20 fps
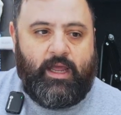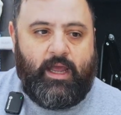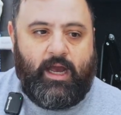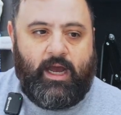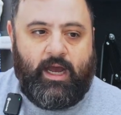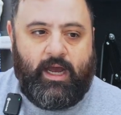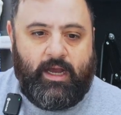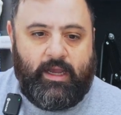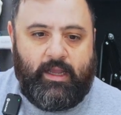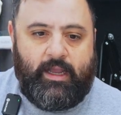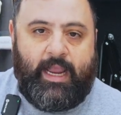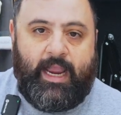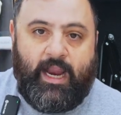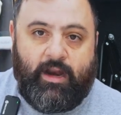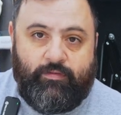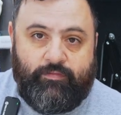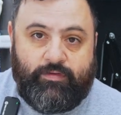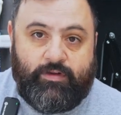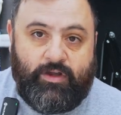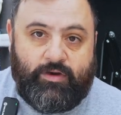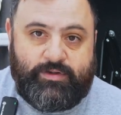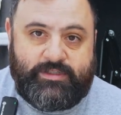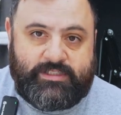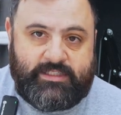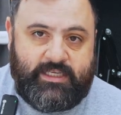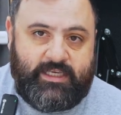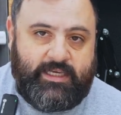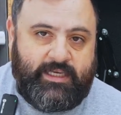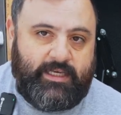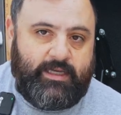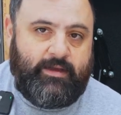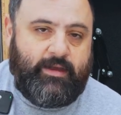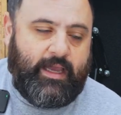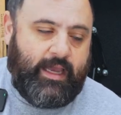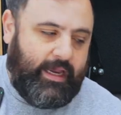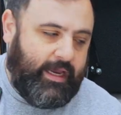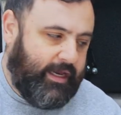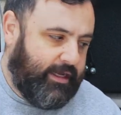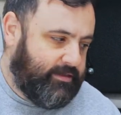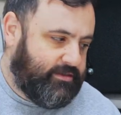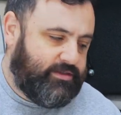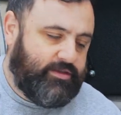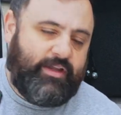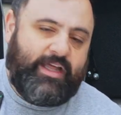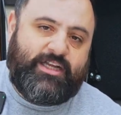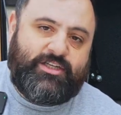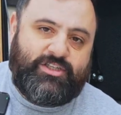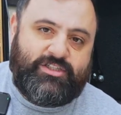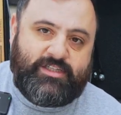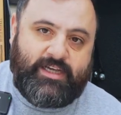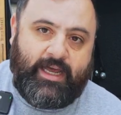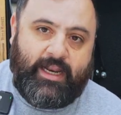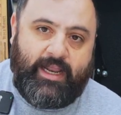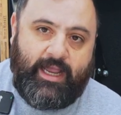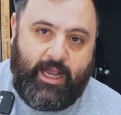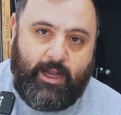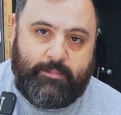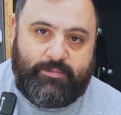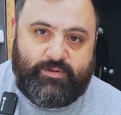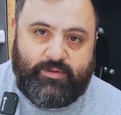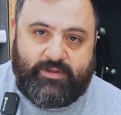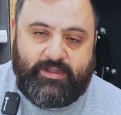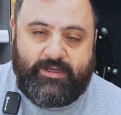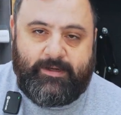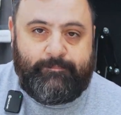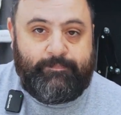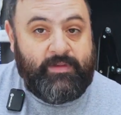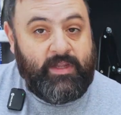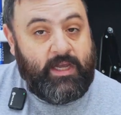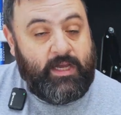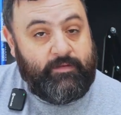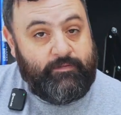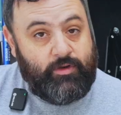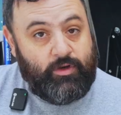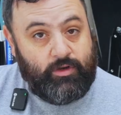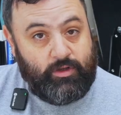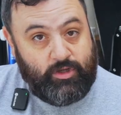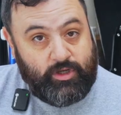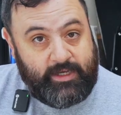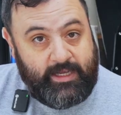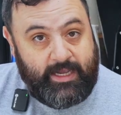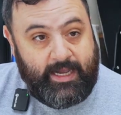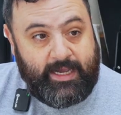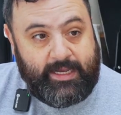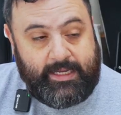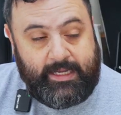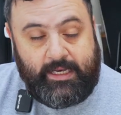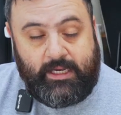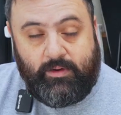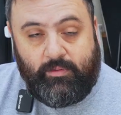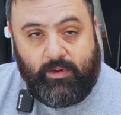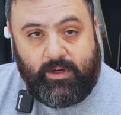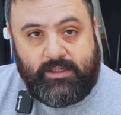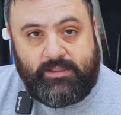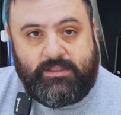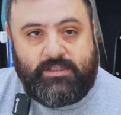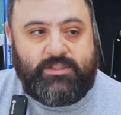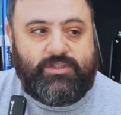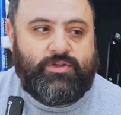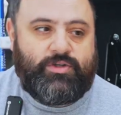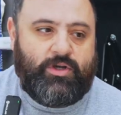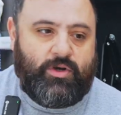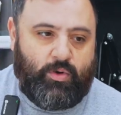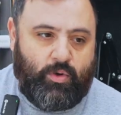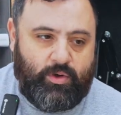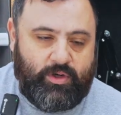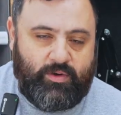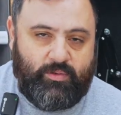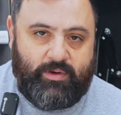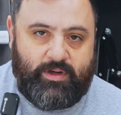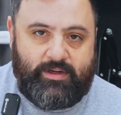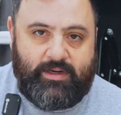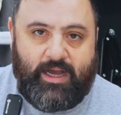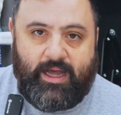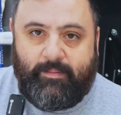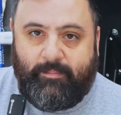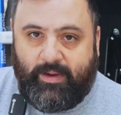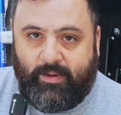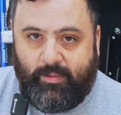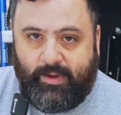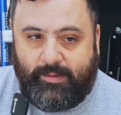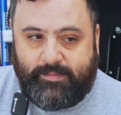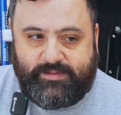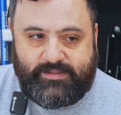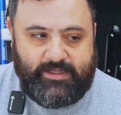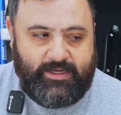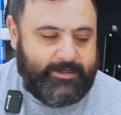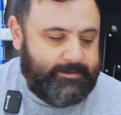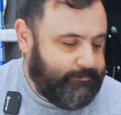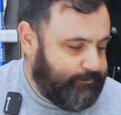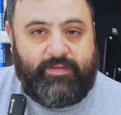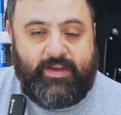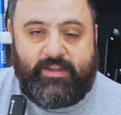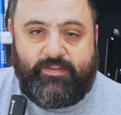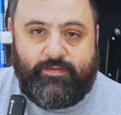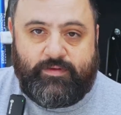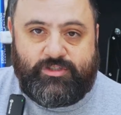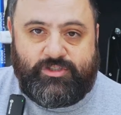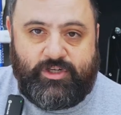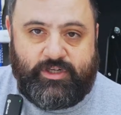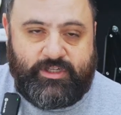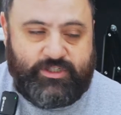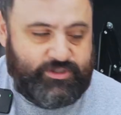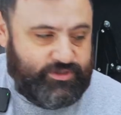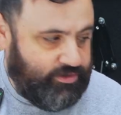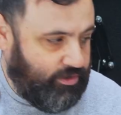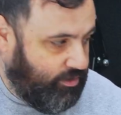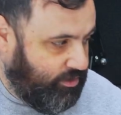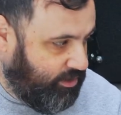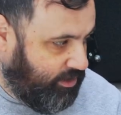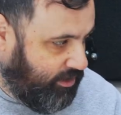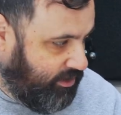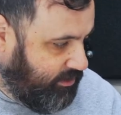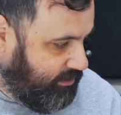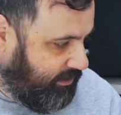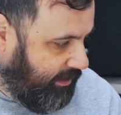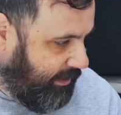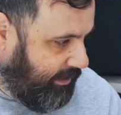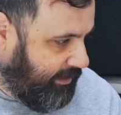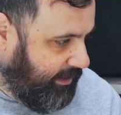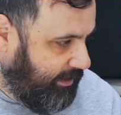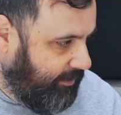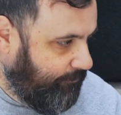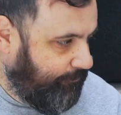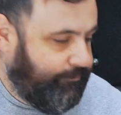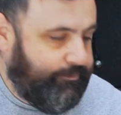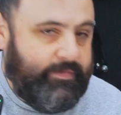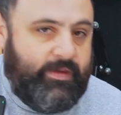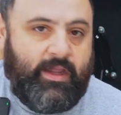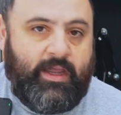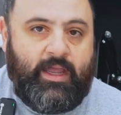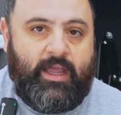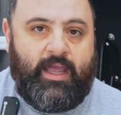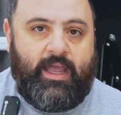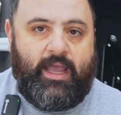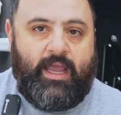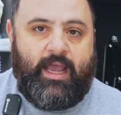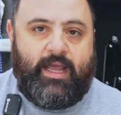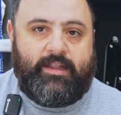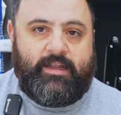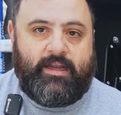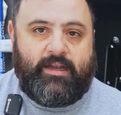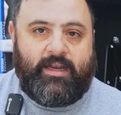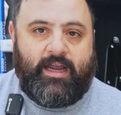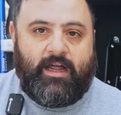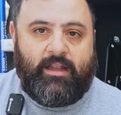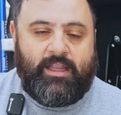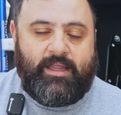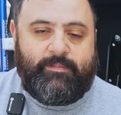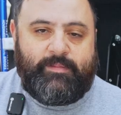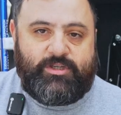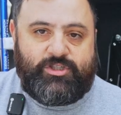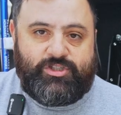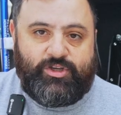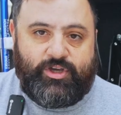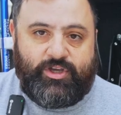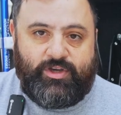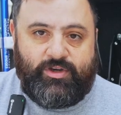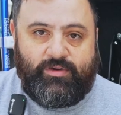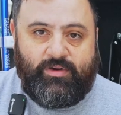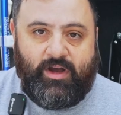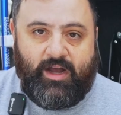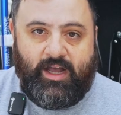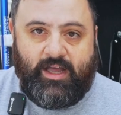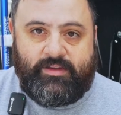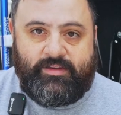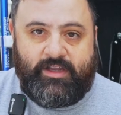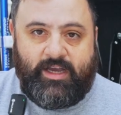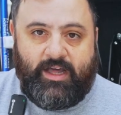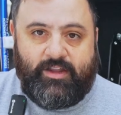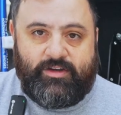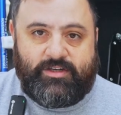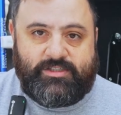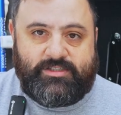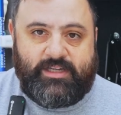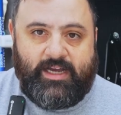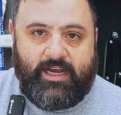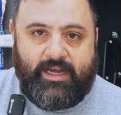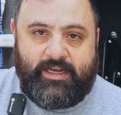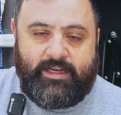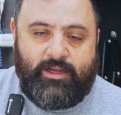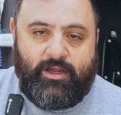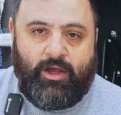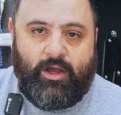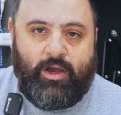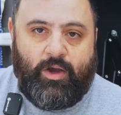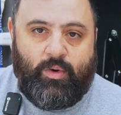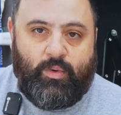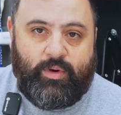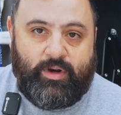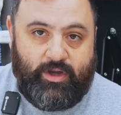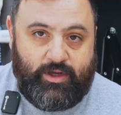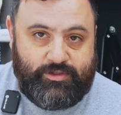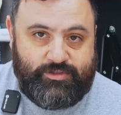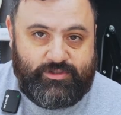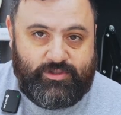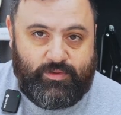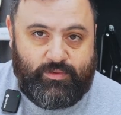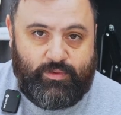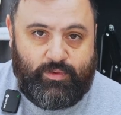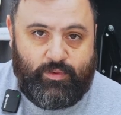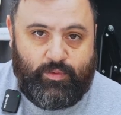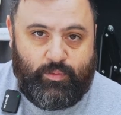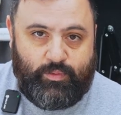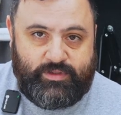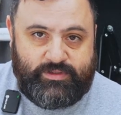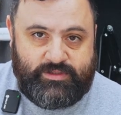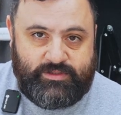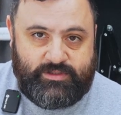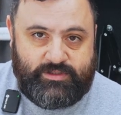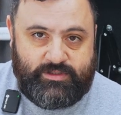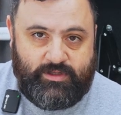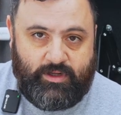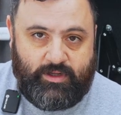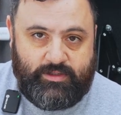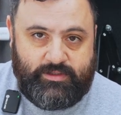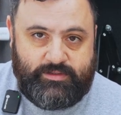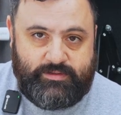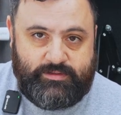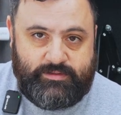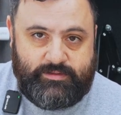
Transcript: airflow is key, and so that just kind of helps with it. If you're looking at getting one, you can order one on my website, faithfuljourneysolar.com. And then now let me show you on the other side what also was installed.